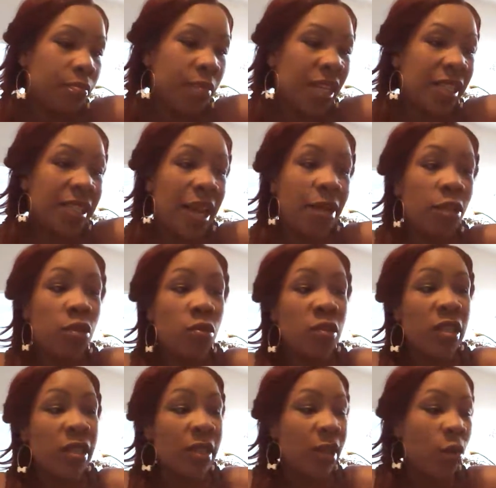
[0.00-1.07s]
because I
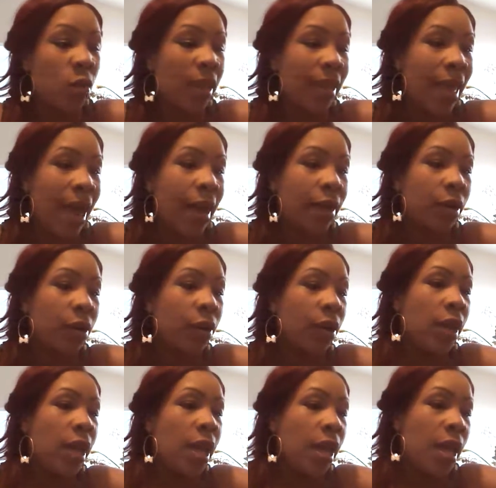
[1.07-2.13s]
use liquid liner,
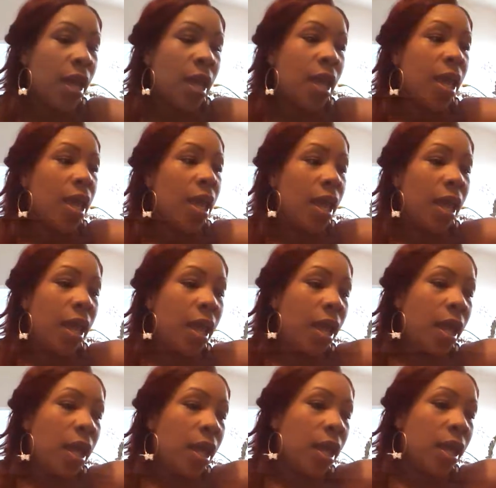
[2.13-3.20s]

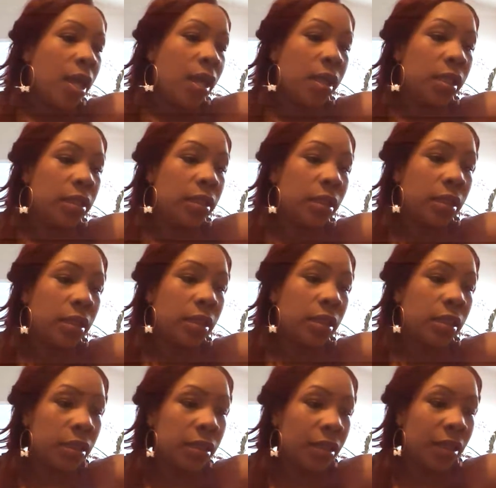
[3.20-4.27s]
and
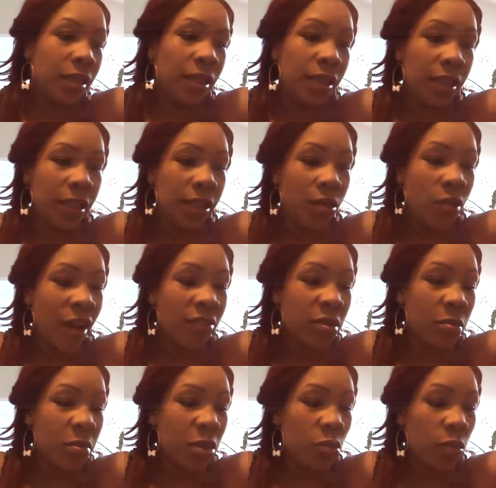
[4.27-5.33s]
you have
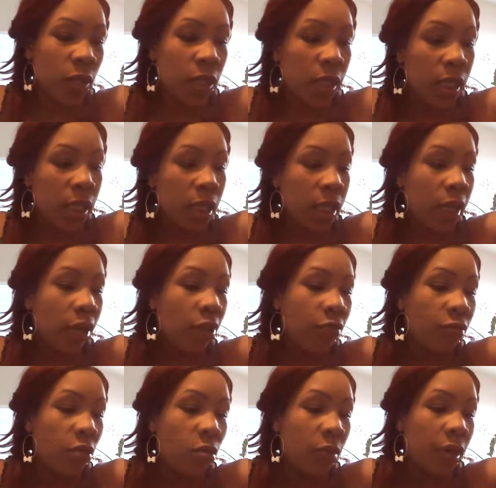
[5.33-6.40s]
to be really
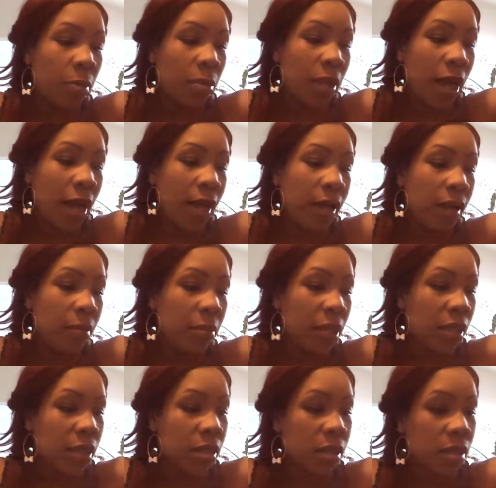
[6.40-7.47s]
careful when applying it,
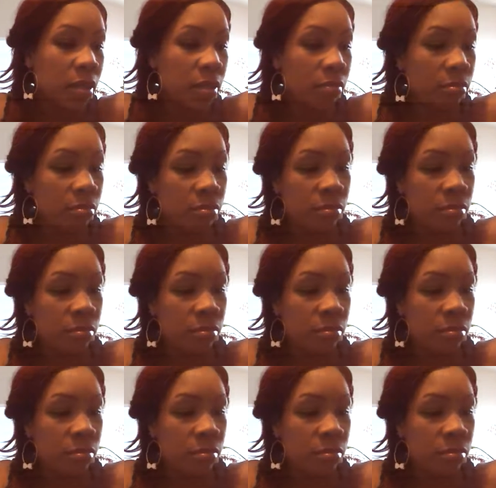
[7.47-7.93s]
because it